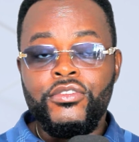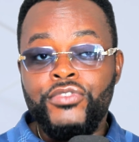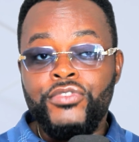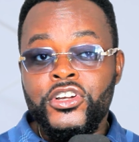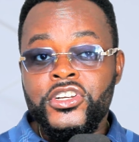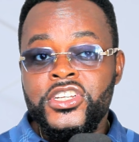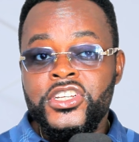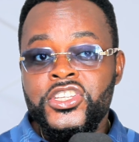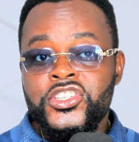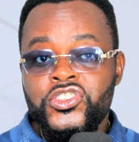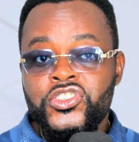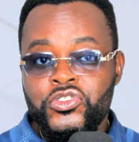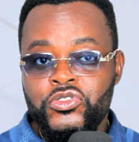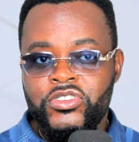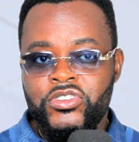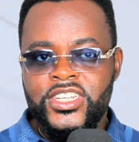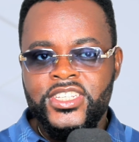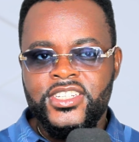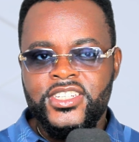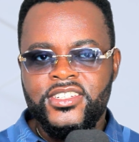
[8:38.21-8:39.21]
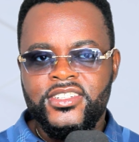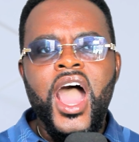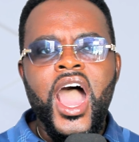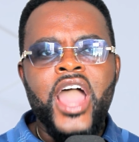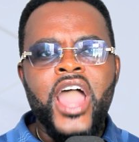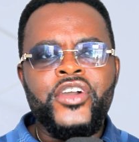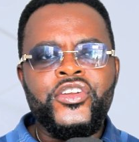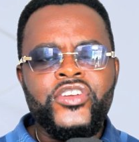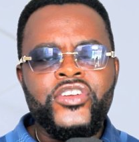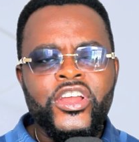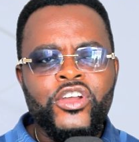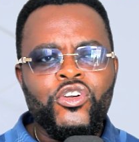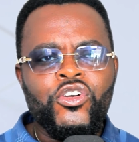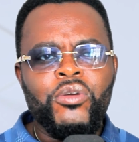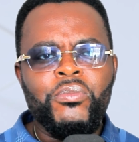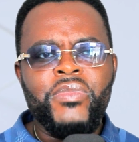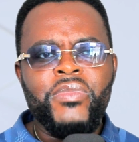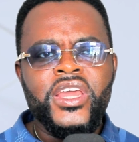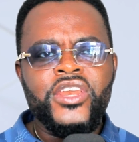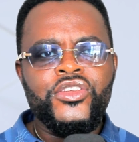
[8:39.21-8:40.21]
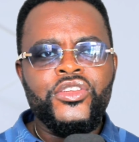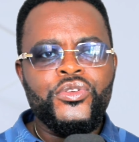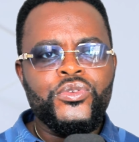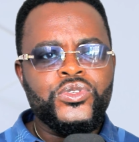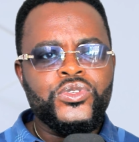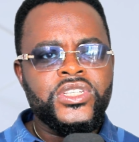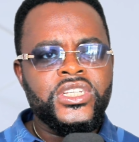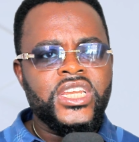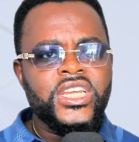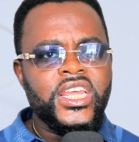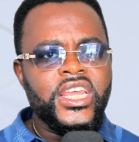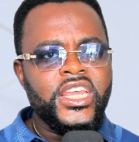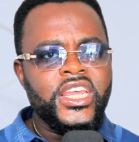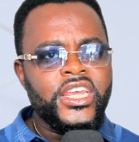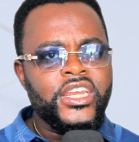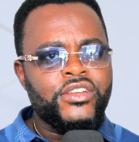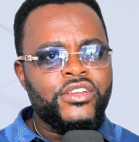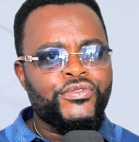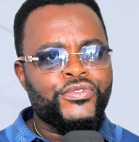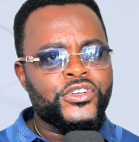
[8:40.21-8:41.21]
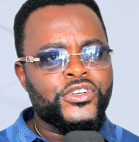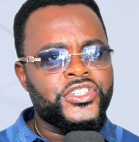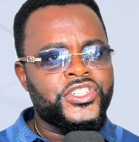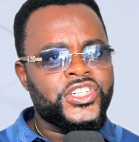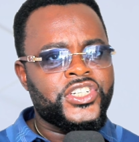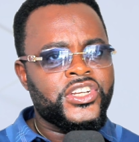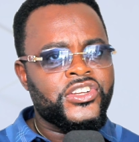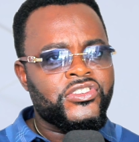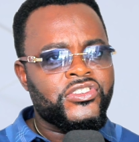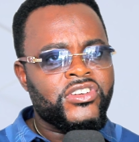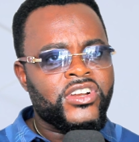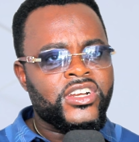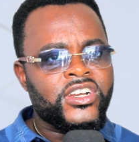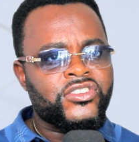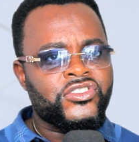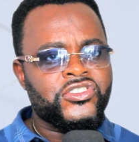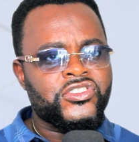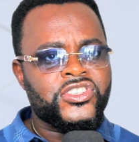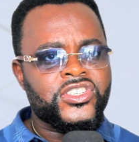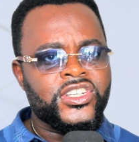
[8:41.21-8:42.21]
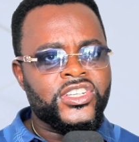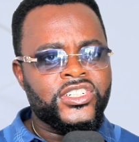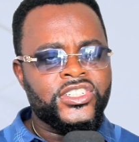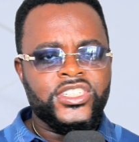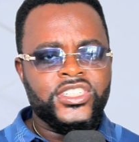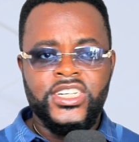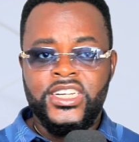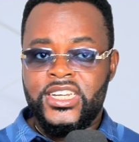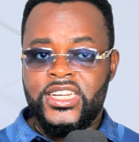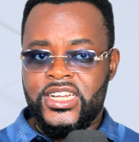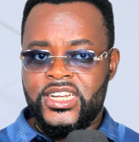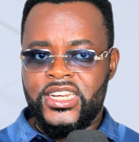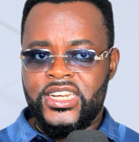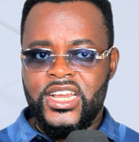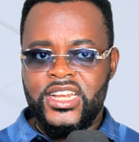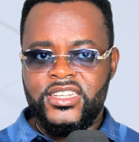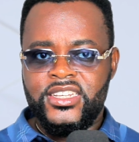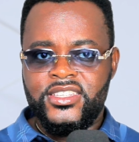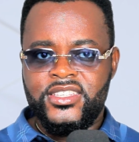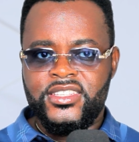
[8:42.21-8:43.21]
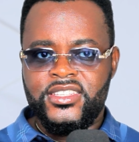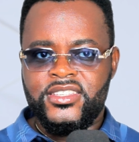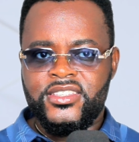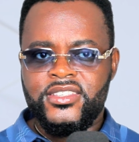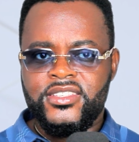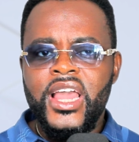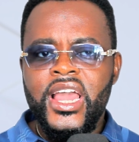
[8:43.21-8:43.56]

For this reason, I recommend using it for general research and analysis